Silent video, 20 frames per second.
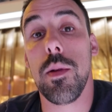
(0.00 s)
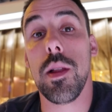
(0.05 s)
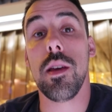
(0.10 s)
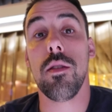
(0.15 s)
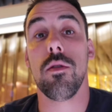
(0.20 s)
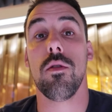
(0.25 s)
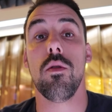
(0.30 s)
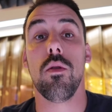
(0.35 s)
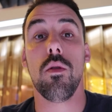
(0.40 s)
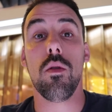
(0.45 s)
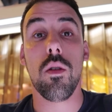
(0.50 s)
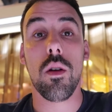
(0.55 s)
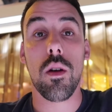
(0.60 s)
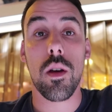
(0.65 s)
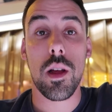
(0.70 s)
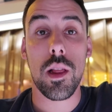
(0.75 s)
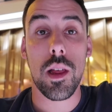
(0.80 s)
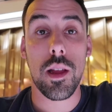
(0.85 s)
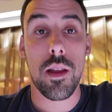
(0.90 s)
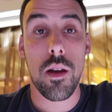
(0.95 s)
Please do
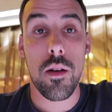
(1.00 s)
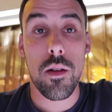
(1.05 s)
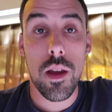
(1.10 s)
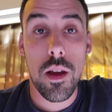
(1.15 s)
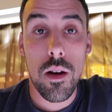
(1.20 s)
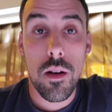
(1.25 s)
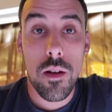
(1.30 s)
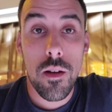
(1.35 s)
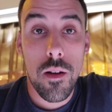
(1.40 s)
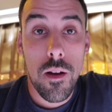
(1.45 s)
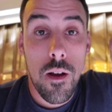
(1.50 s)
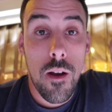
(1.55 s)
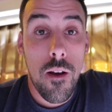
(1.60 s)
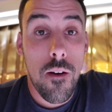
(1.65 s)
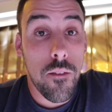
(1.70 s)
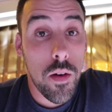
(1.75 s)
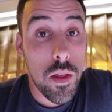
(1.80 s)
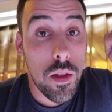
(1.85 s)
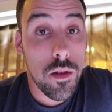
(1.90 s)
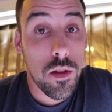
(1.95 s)
click down here
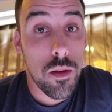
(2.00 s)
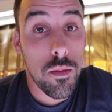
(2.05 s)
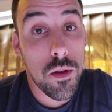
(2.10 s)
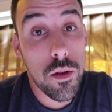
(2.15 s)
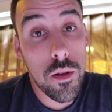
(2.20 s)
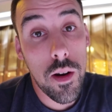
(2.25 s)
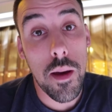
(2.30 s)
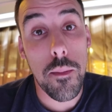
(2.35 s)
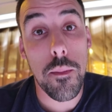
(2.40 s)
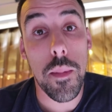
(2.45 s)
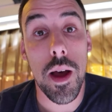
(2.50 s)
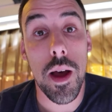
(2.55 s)
for the subscribe